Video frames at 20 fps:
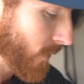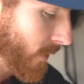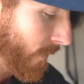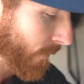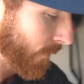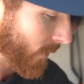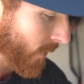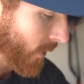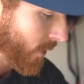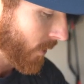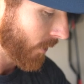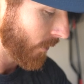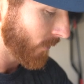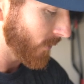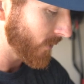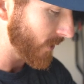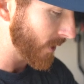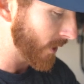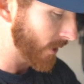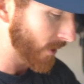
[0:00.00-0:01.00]
different
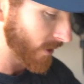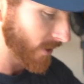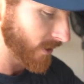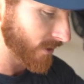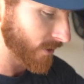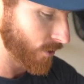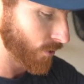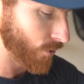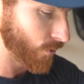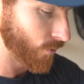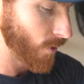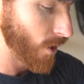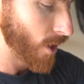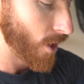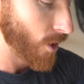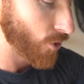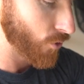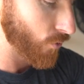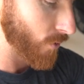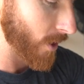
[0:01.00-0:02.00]
colors in these new
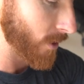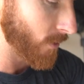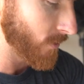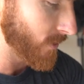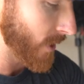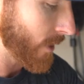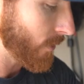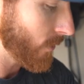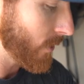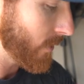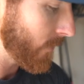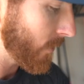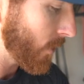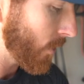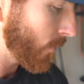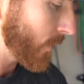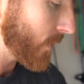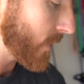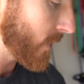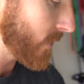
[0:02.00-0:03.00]
trailers. I don't even know
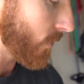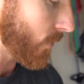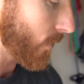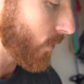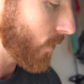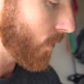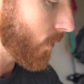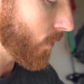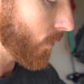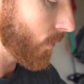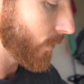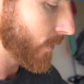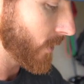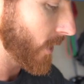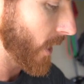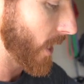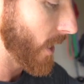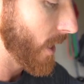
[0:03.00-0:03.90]
what these are called yet.